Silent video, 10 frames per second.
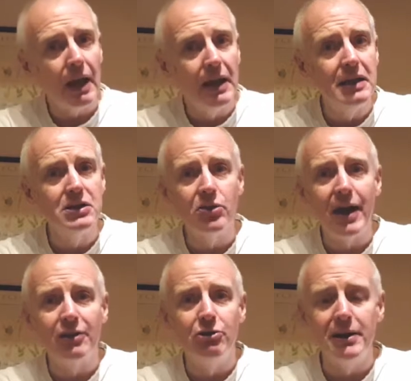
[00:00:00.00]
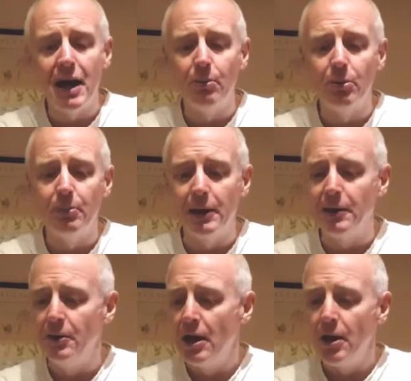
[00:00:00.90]
It is on that green apple
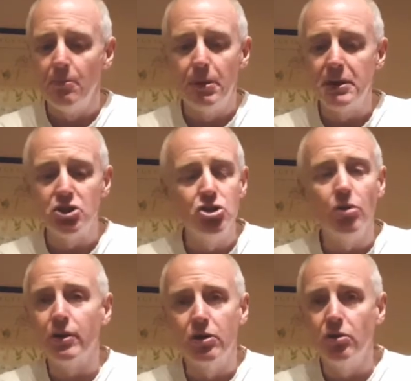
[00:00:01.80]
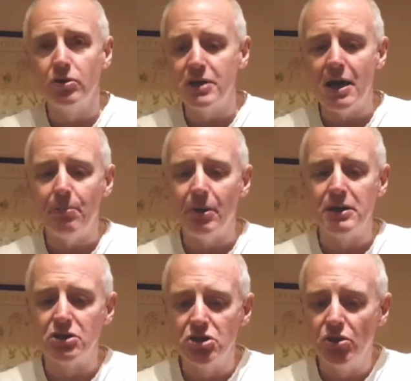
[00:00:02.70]
peel, but it's not the cooked apple. It
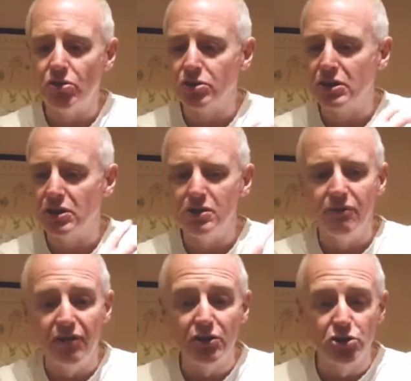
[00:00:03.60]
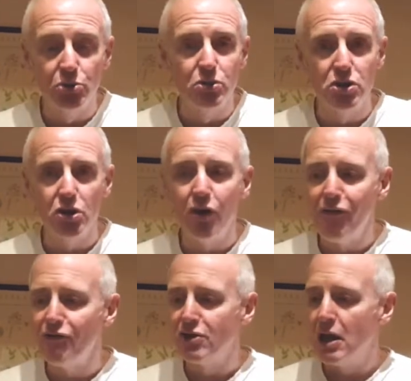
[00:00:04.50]
doesn't feel too
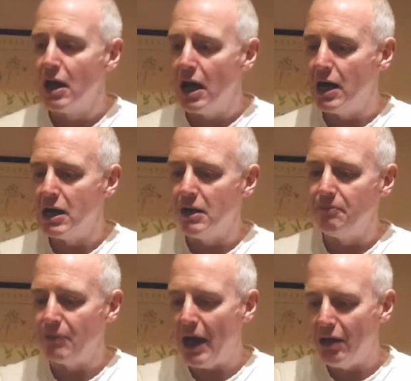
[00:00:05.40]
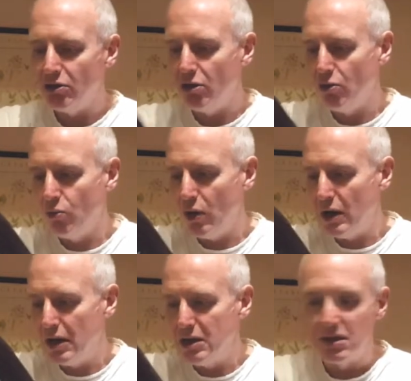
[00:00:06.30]
soft.
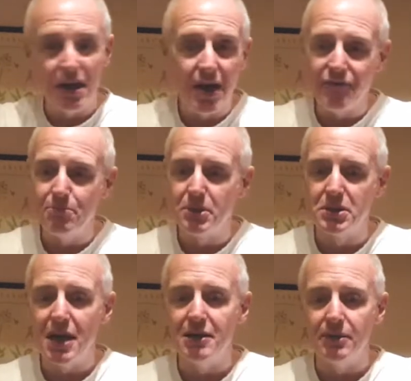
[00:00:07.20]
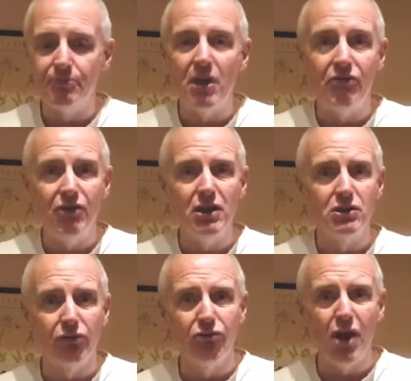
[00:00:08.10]
Alcohol-wise, 11%. It
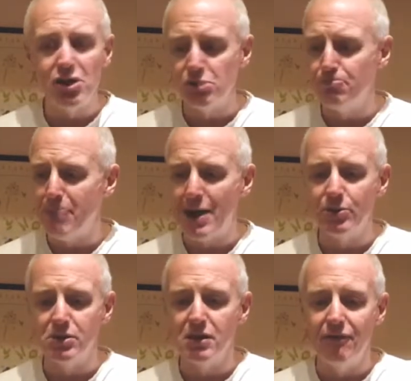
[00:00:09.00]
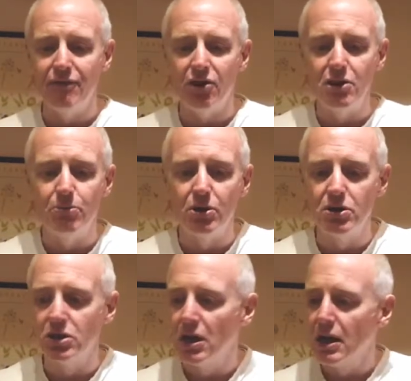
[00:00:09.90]
feels fresh, bouncy,
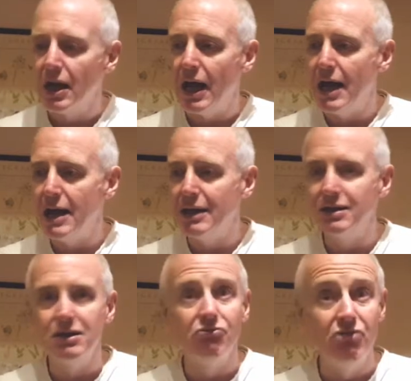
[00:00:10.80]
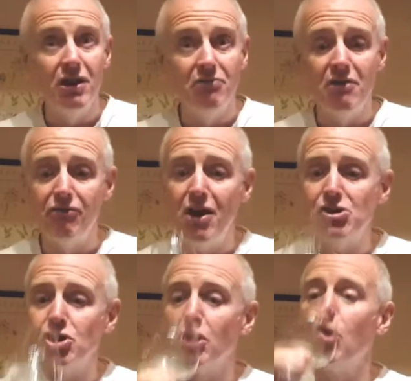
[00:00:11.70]
vibrant, and really
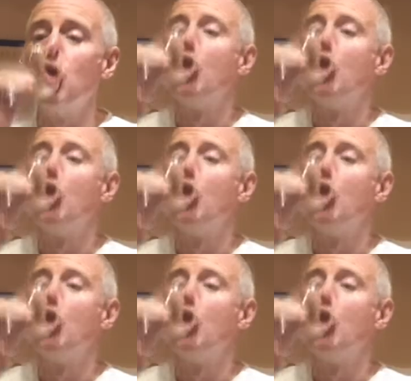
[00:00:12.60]
refreshing.